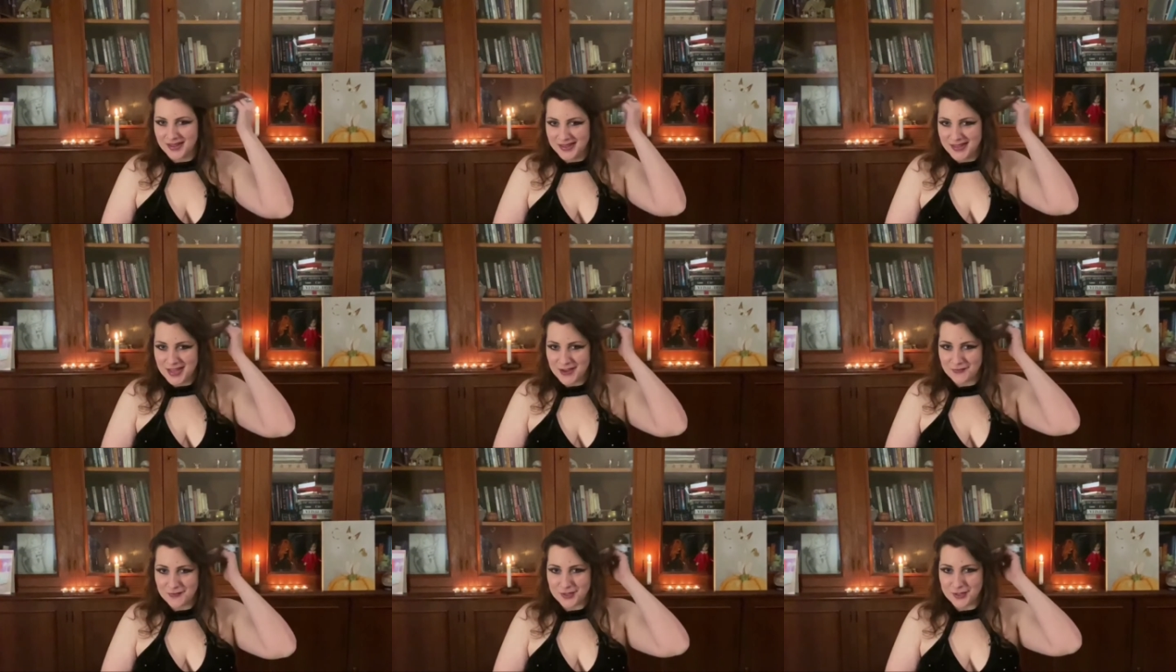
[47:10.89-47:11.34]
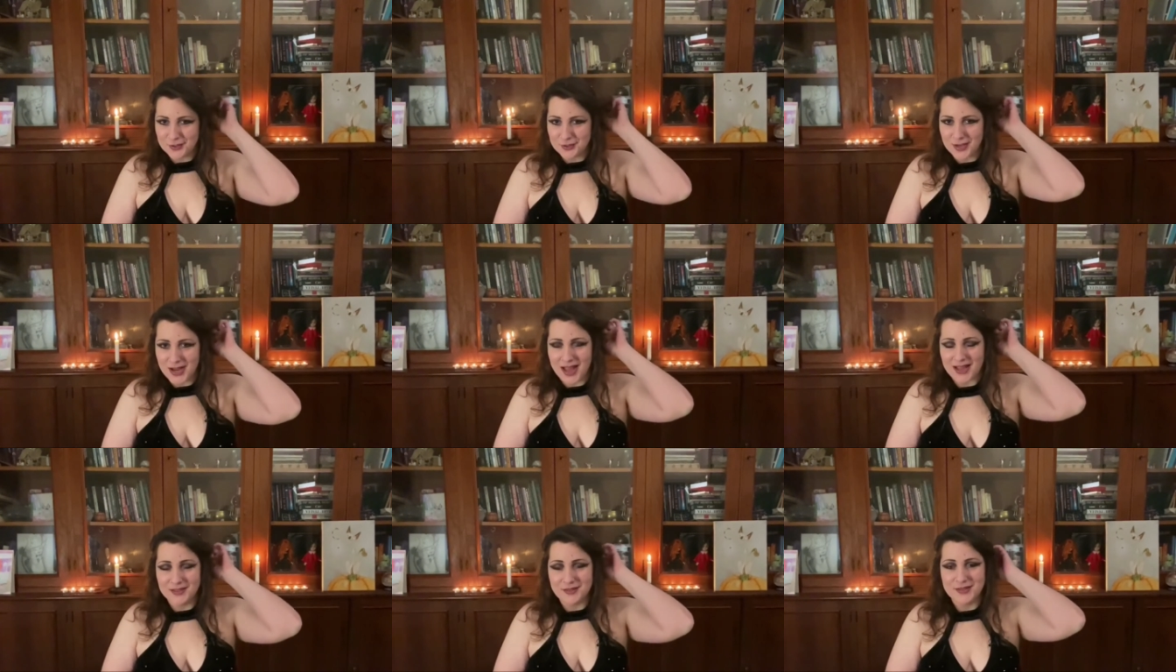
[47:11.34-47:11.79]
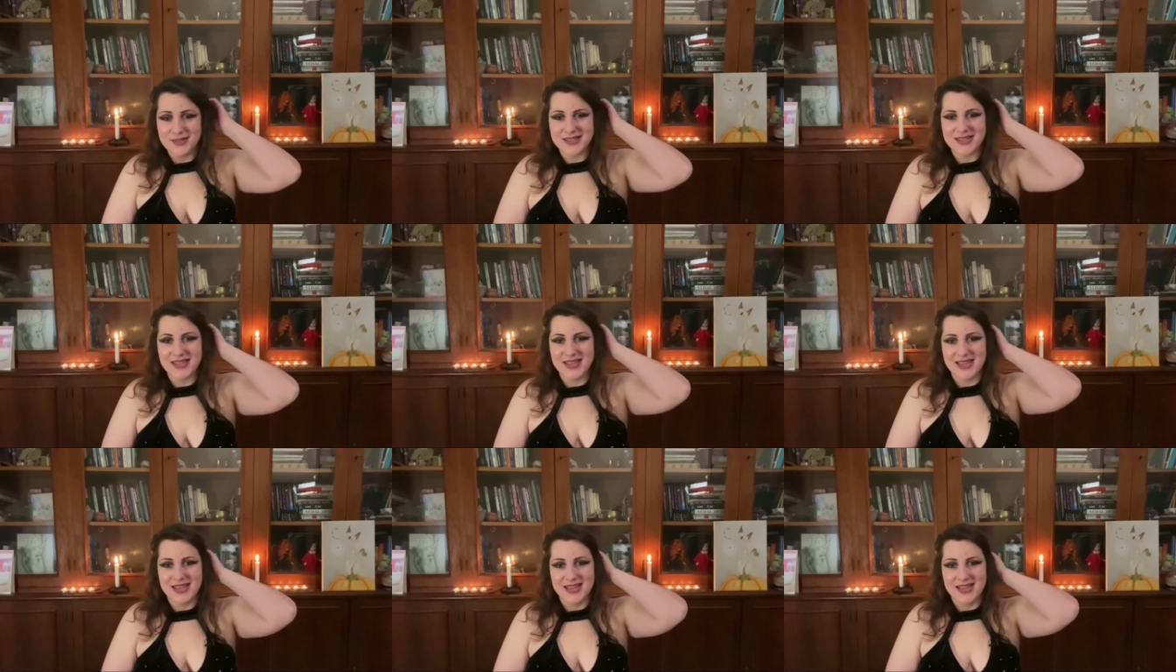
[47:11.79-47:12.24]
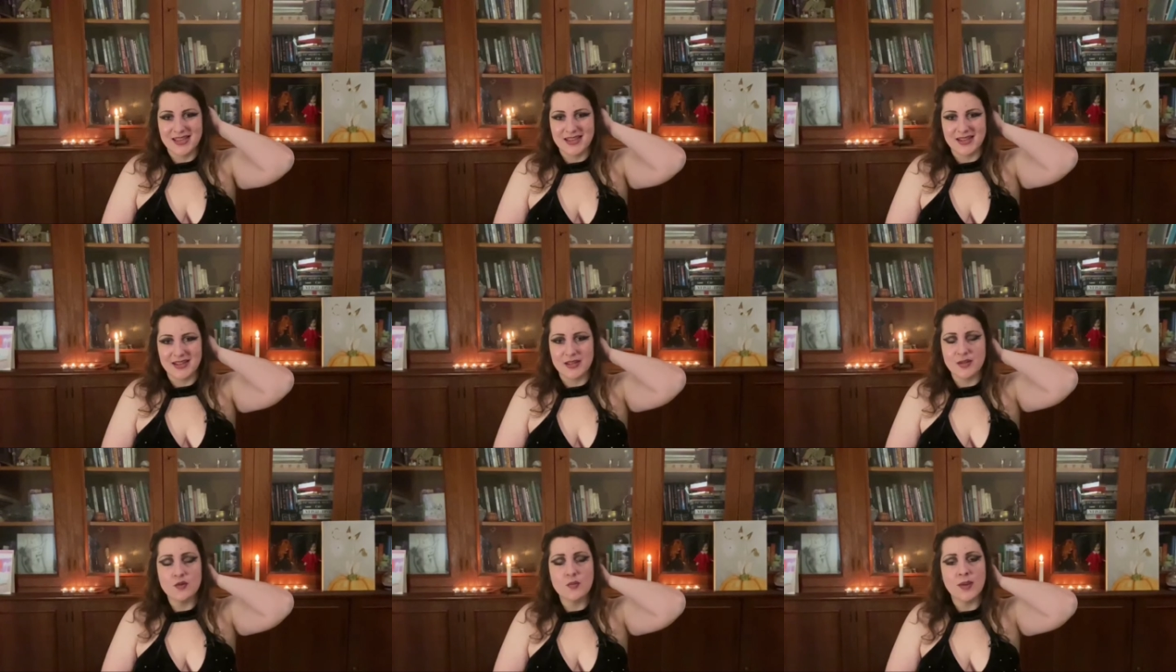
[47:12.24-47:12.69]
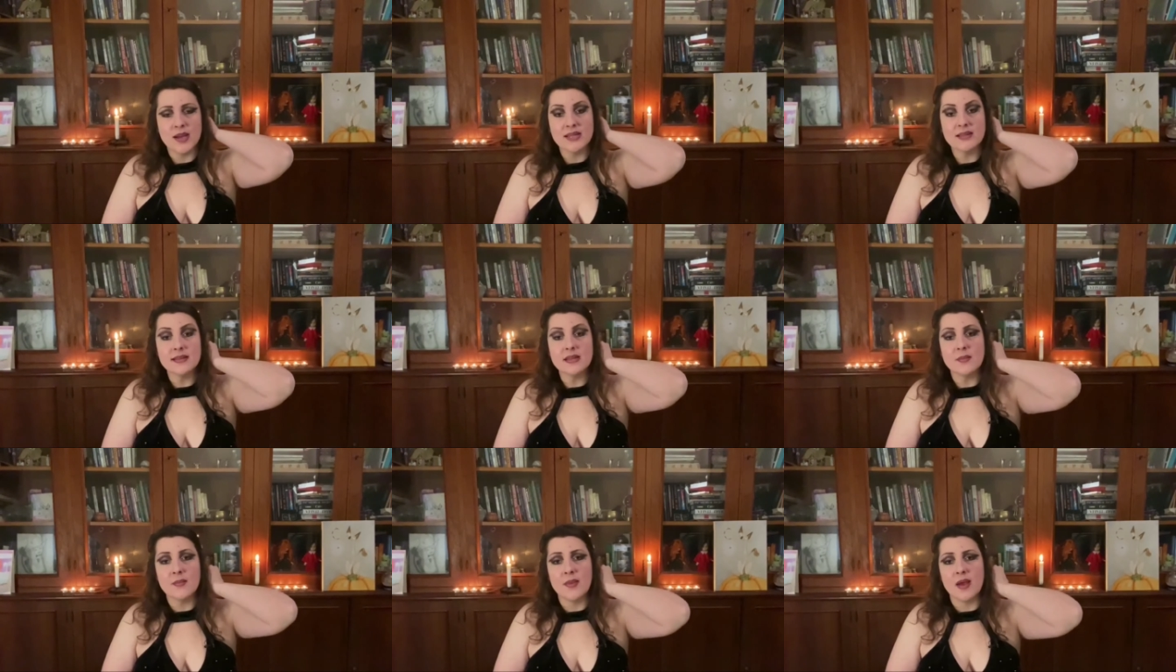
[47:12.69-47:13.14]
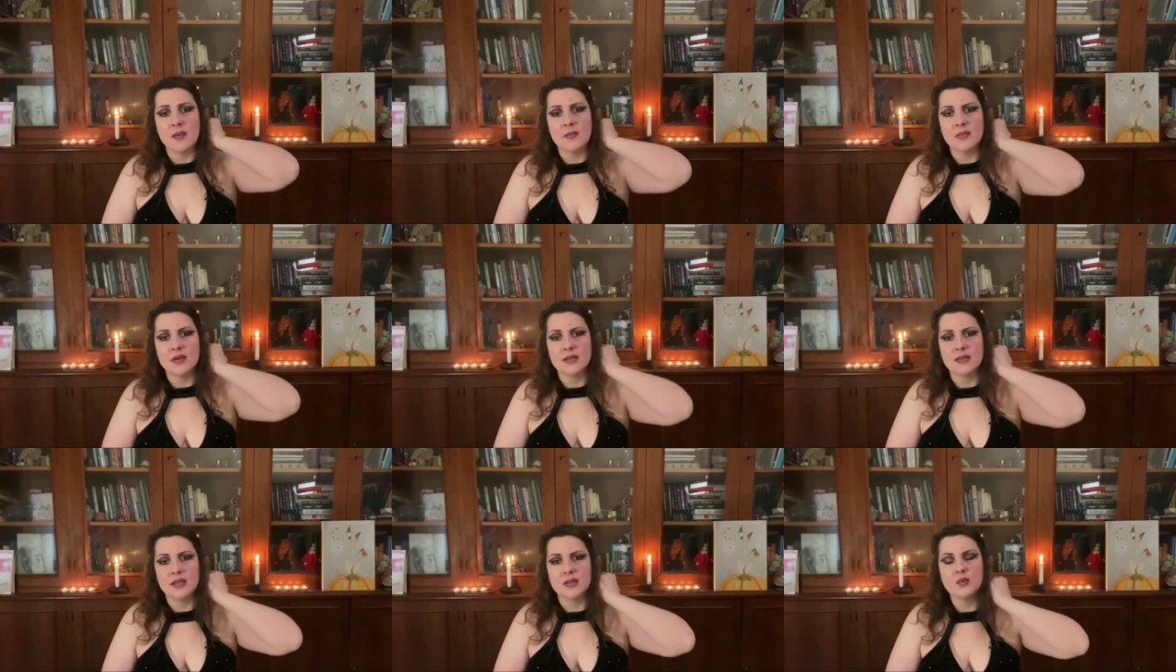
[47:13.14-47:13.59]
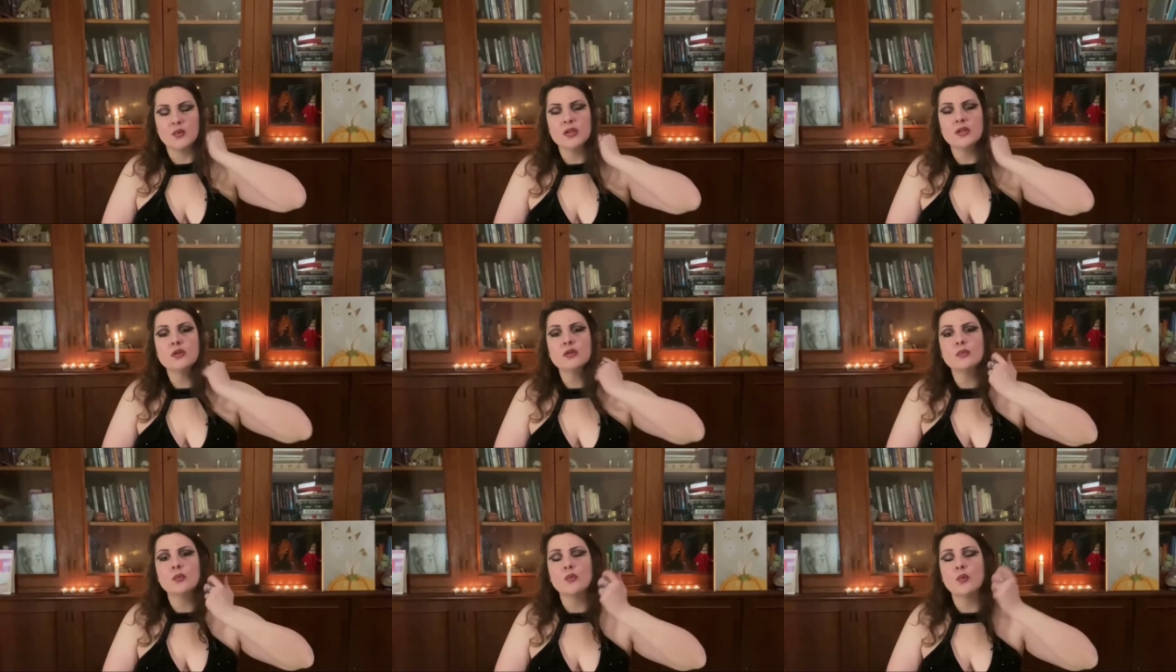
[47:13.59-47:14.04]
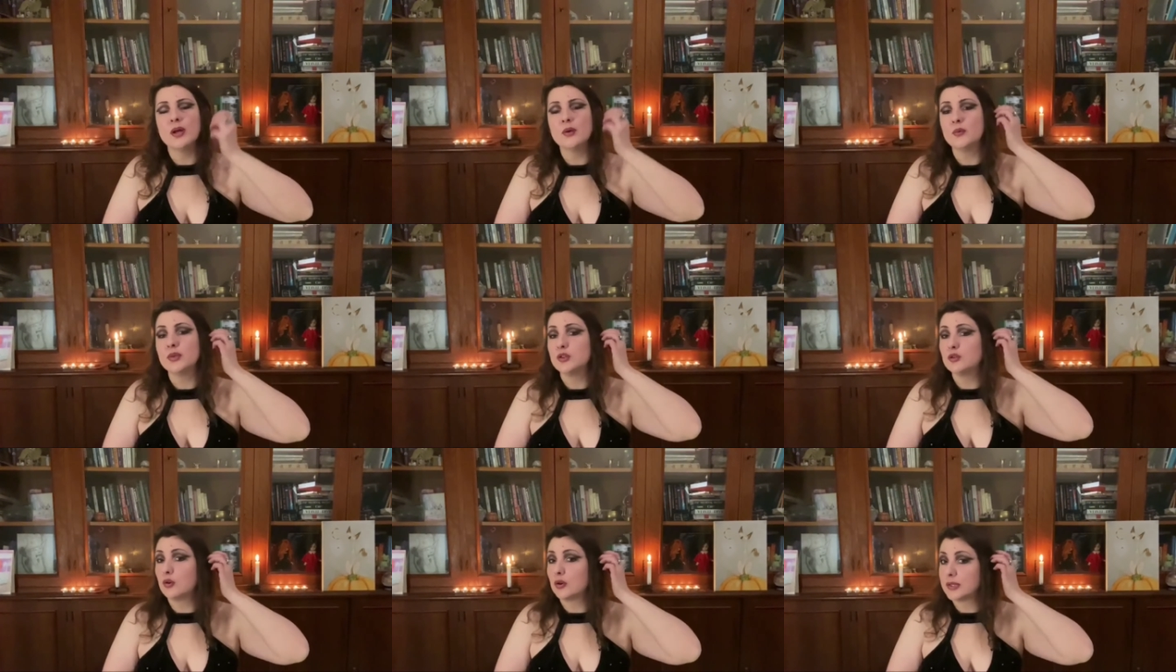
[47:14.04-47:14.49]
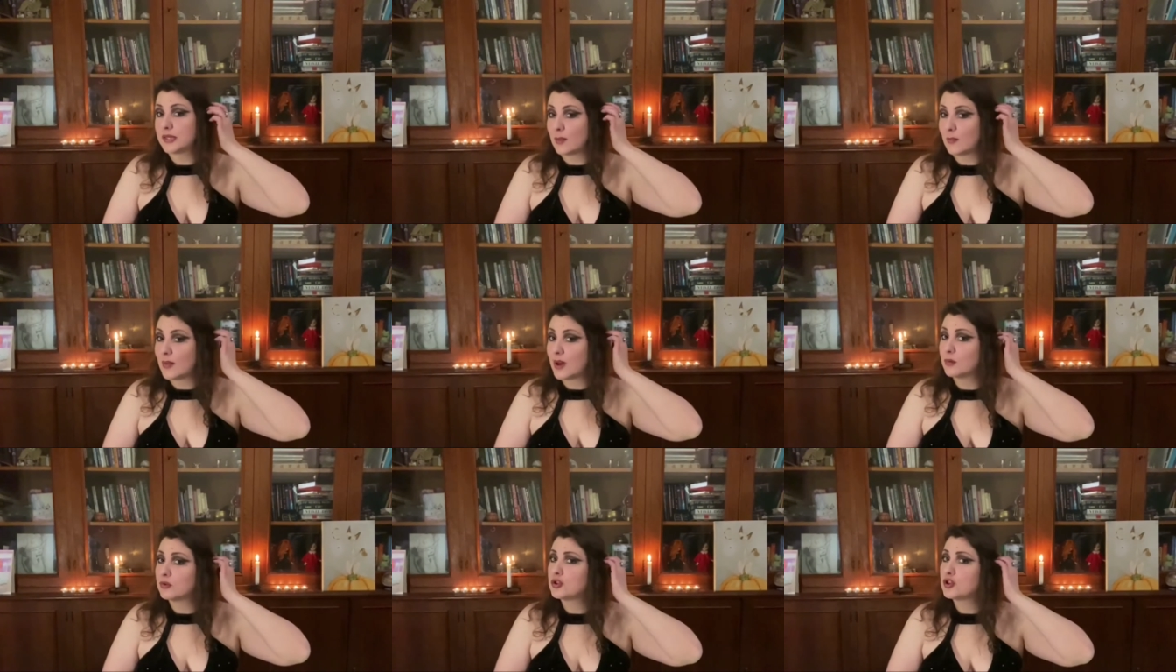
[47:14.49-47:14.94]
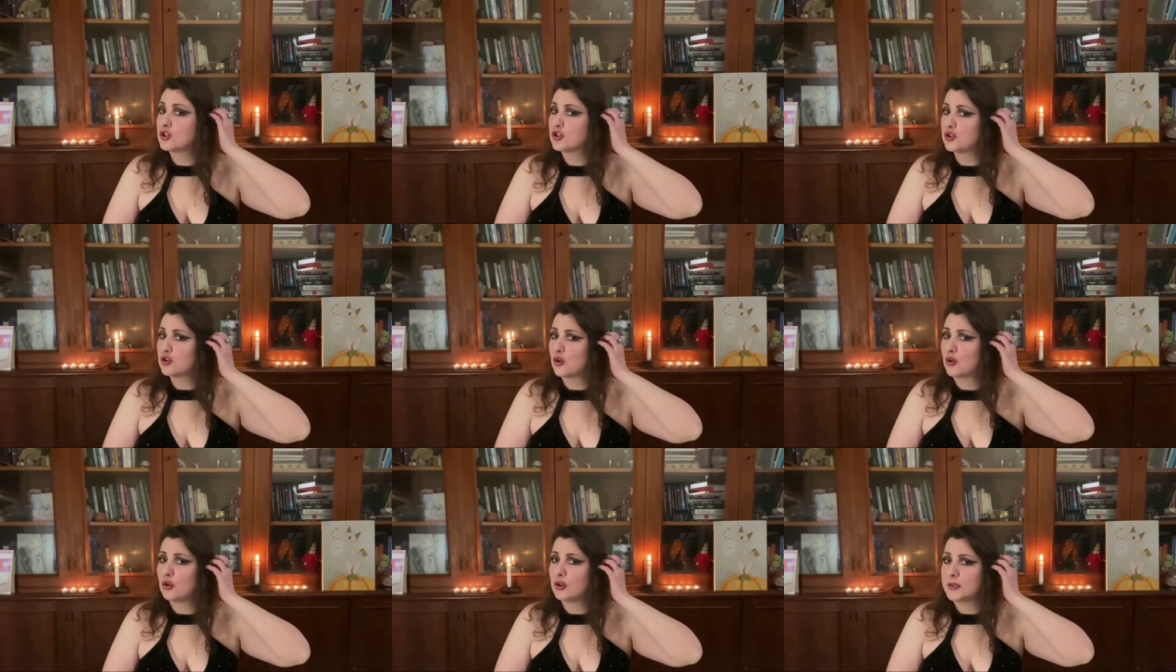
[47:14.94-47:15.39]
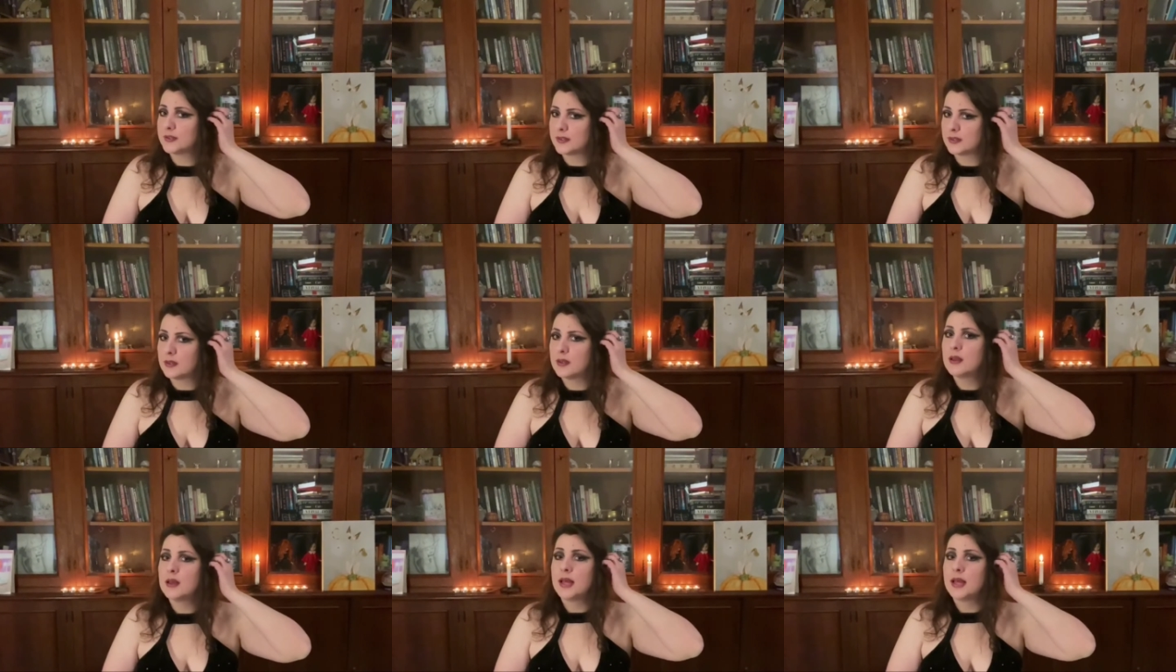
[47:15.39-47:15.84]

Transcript: the aficionados here, you might remember that we when we talked about salt,